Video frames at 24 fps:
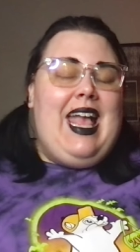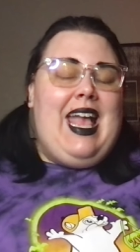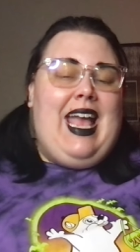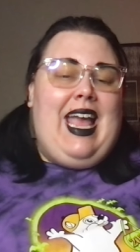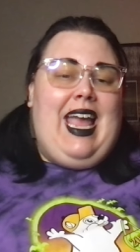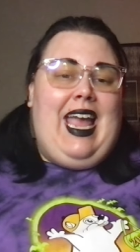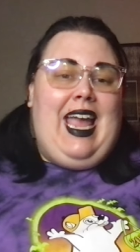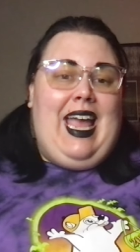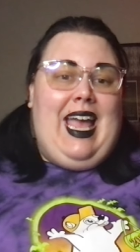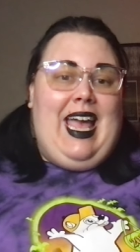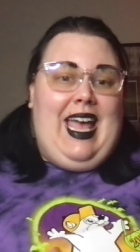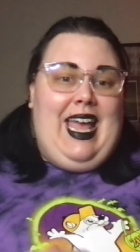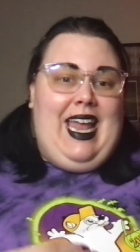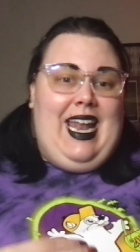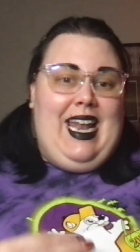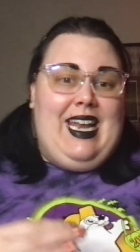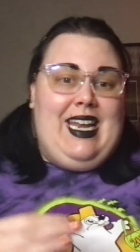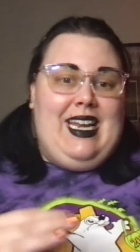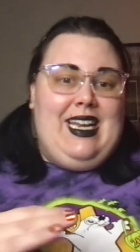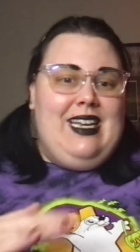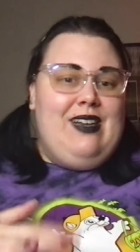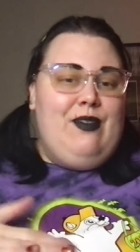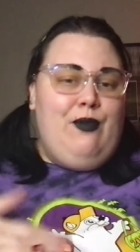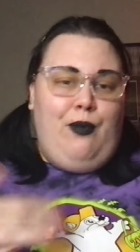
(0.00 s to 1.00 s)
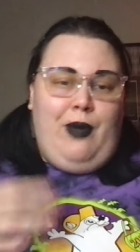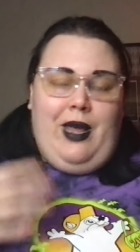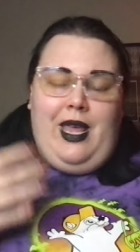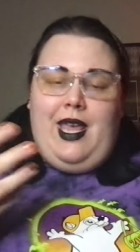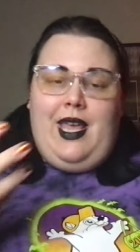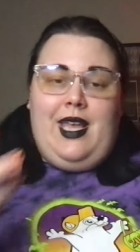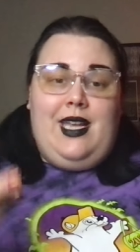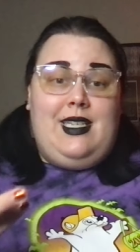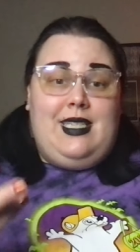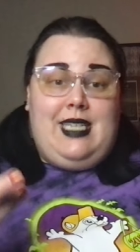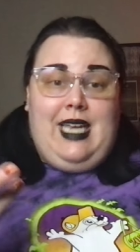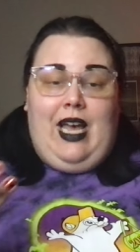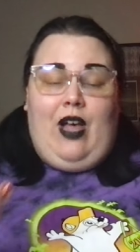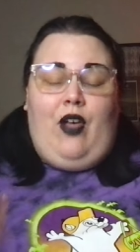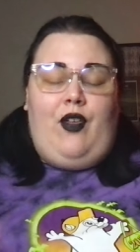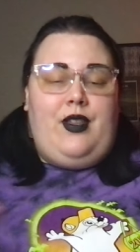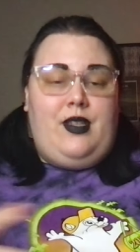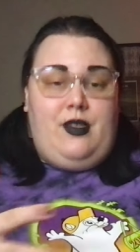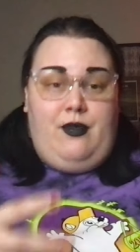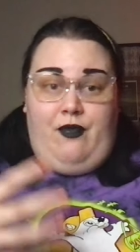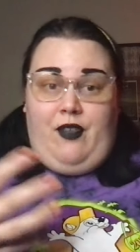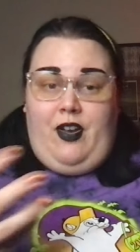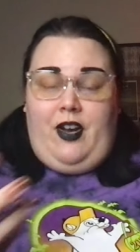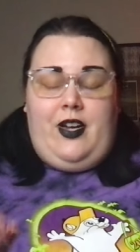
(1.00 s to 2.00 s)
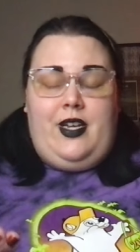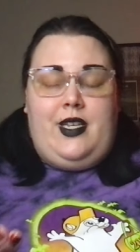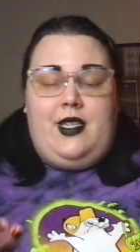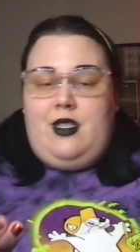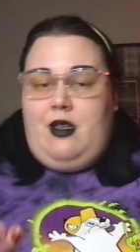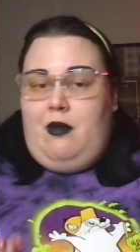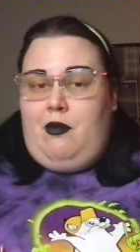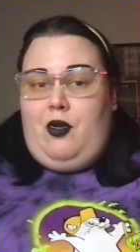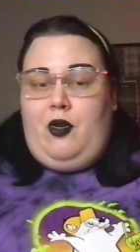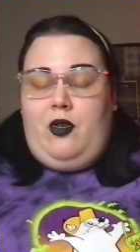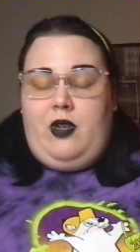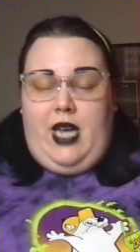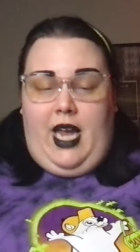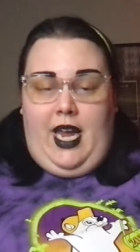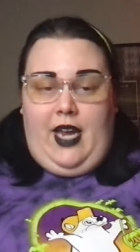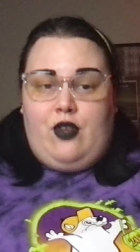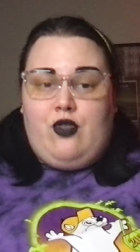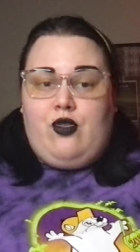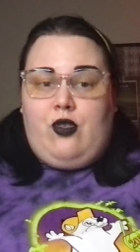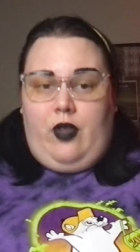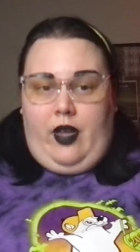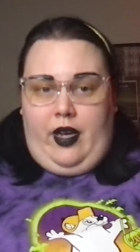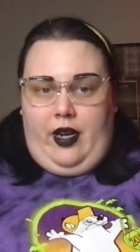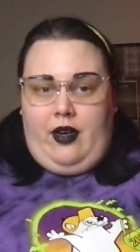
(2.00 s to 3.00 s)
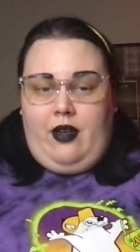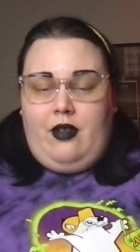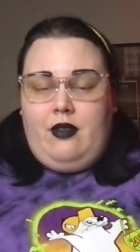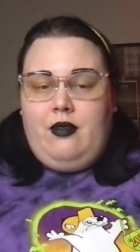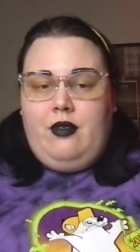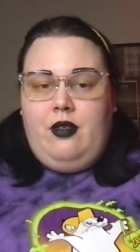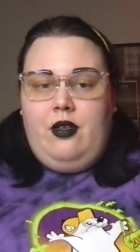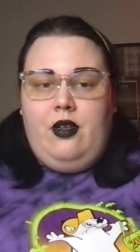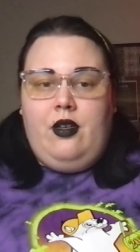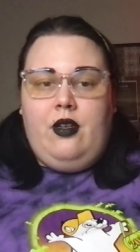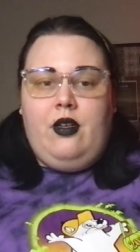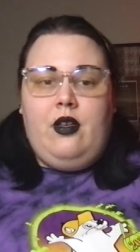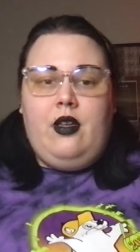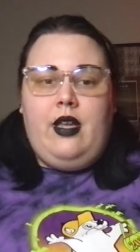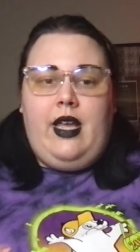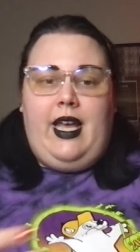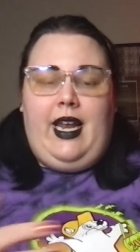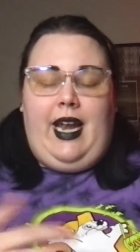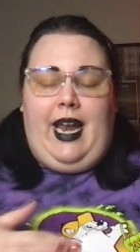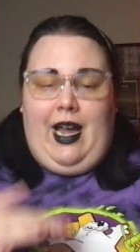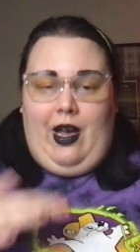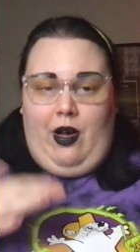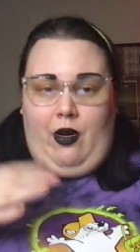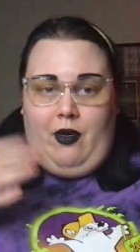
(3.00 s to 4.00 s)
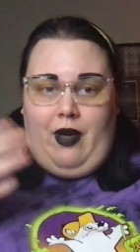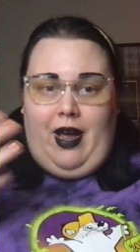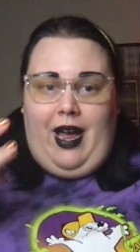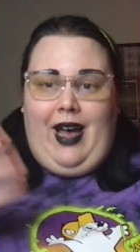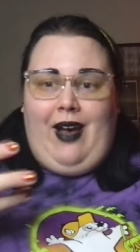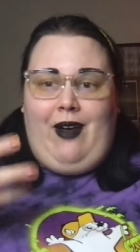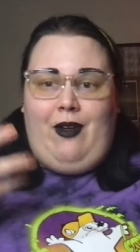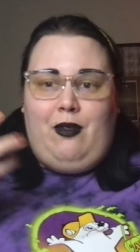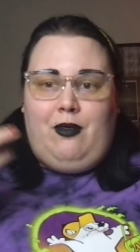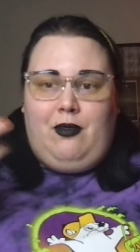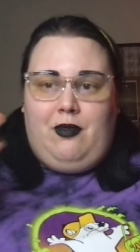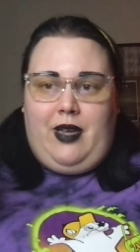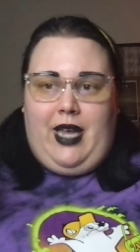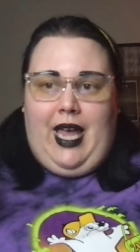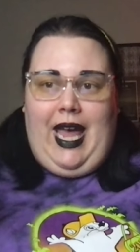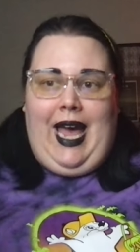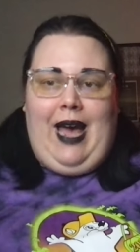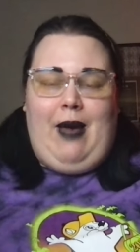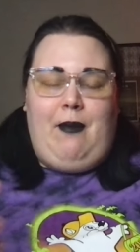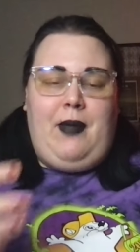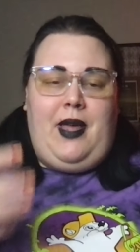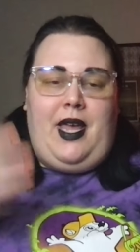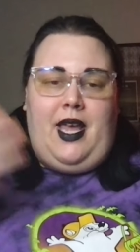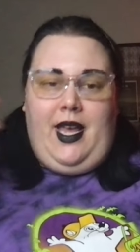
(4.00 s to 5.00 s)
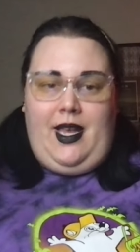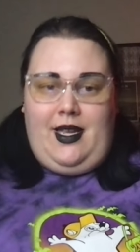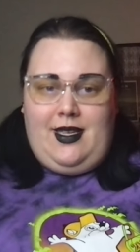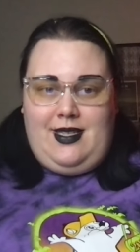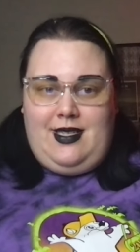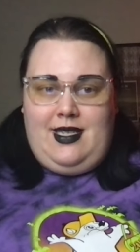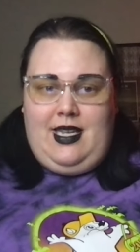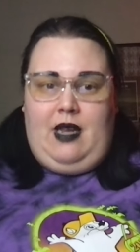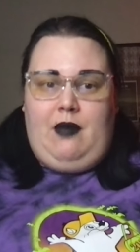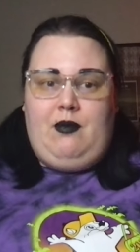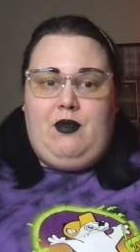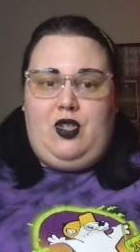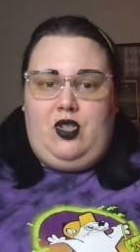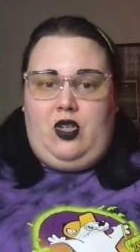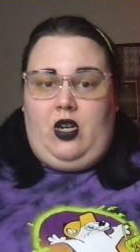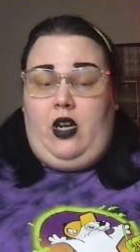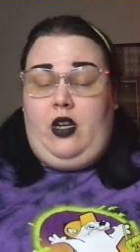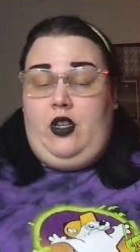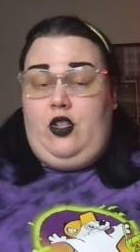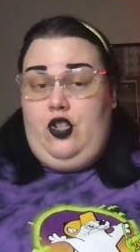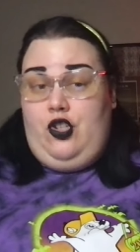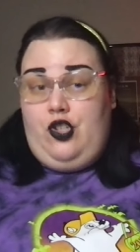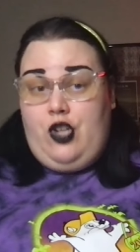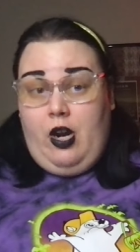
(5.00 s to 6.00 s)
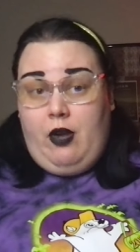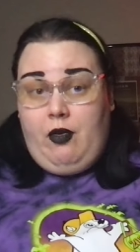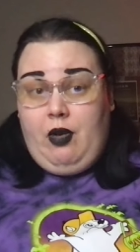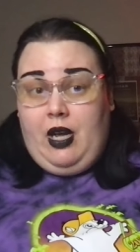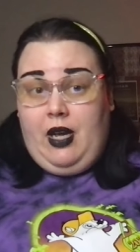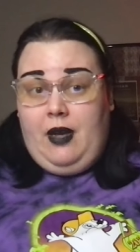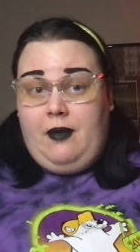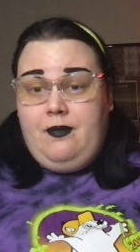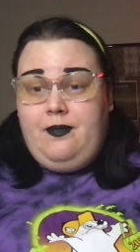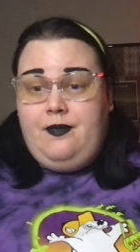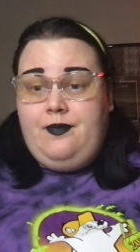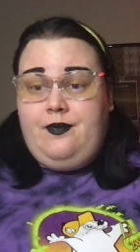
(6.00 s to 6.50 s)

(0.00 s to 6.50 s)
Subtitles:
And we can tell it's very similar to Angel Hair and how Gabby seemed to talk to Jonah.